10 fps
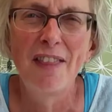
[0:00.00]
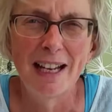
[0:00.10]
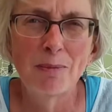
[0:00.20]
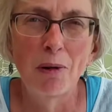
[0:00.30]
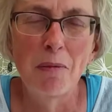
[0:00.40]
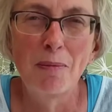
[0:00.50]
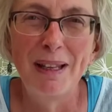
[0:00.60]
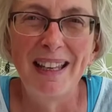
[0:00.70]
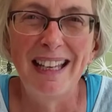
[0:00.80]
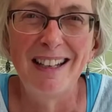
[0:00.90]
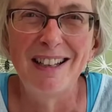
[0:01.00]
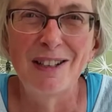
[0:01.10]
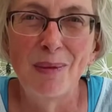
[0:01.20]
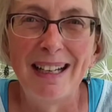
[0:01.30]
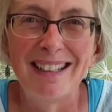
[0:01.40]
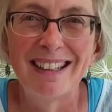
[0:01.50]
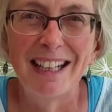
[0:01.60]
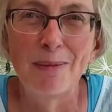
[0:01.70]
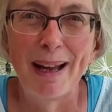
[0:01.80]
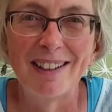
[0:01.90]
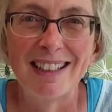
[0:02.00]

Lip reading: That's probably the easiest way to think about